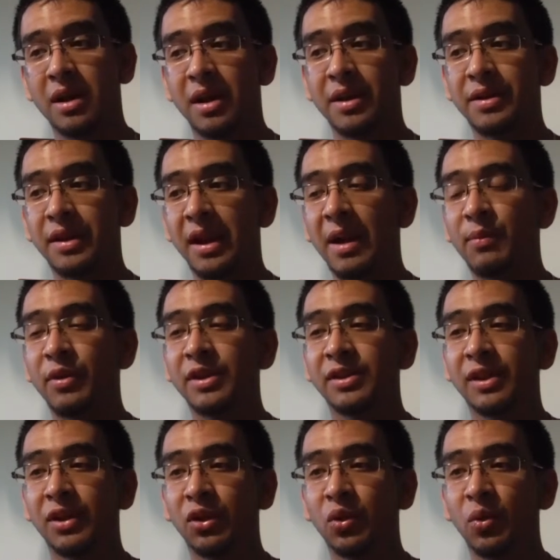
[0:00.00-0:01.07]
and then I'm gonna
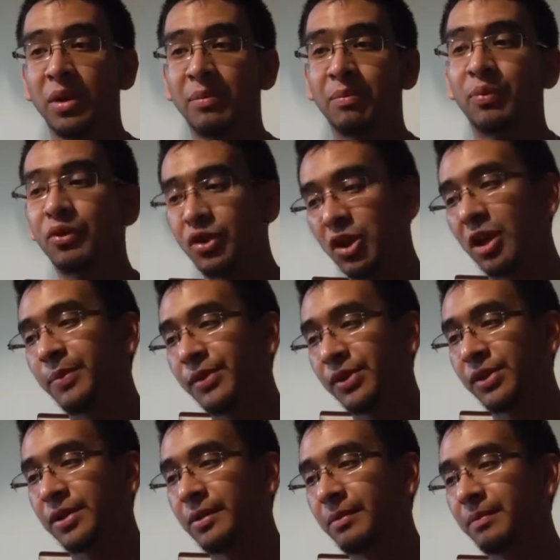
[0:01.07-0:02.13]
start doing
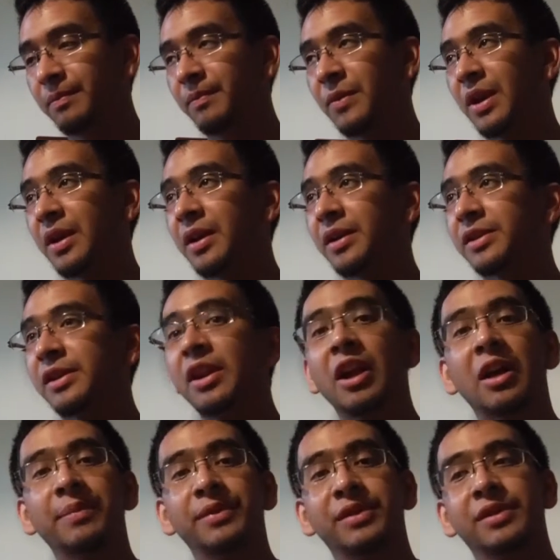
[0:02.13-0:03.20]
push-ups uh,
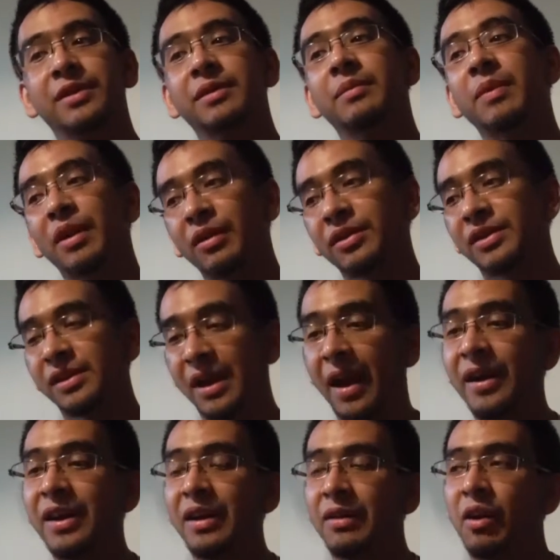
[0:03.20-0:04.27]
sit-ups because I
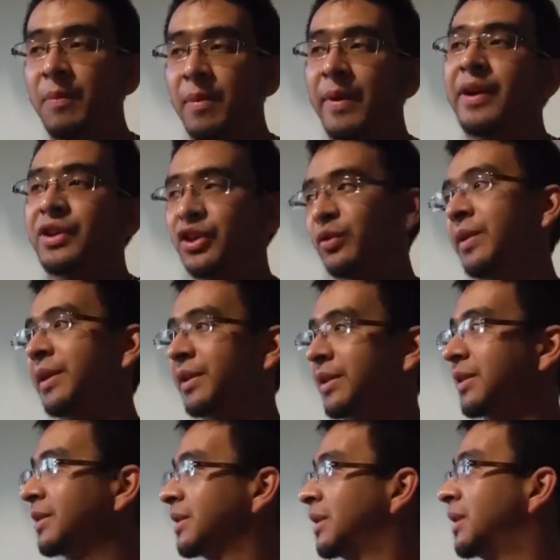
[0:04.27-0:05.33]
need upper body
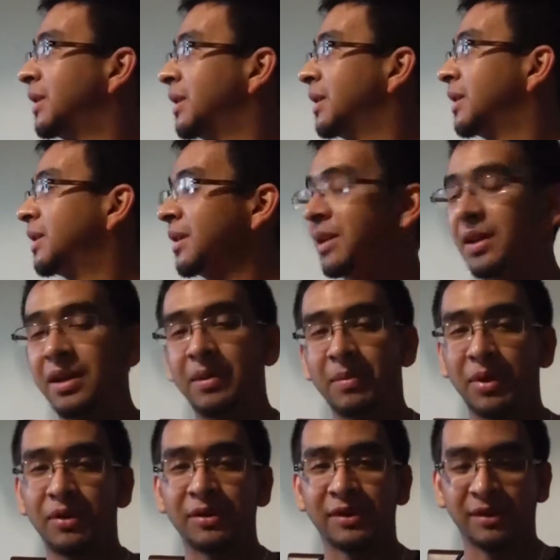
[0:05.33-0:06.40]
strength
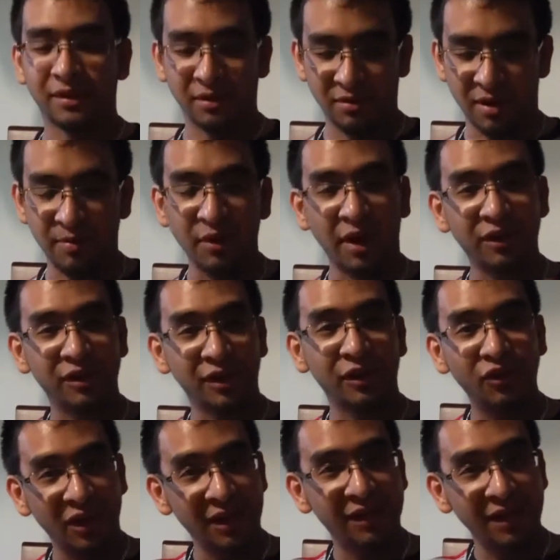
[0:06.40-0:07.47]
because as,
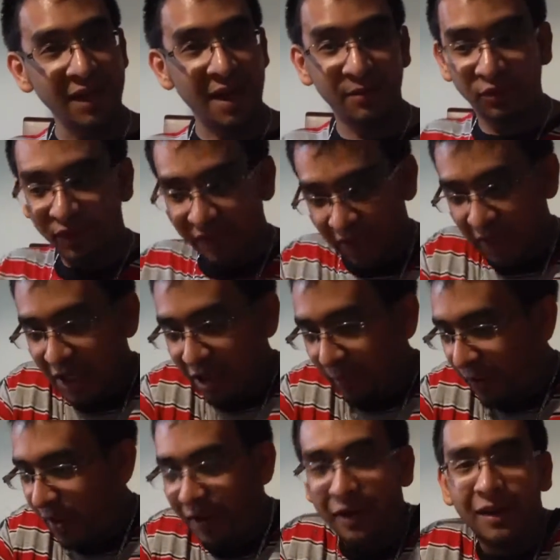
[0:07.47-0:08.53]
as you can see I'm so skinny
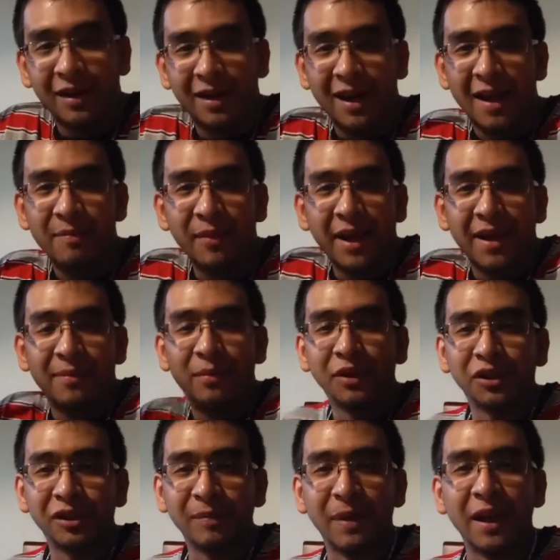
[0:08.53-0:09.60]
up here I might have
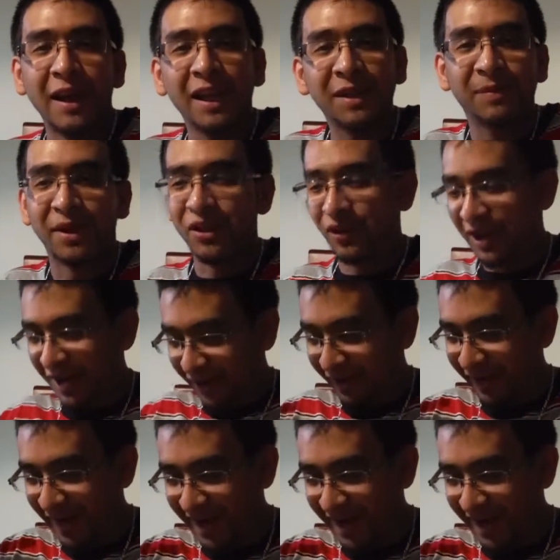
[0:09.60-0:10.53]
muscles on my legs but not here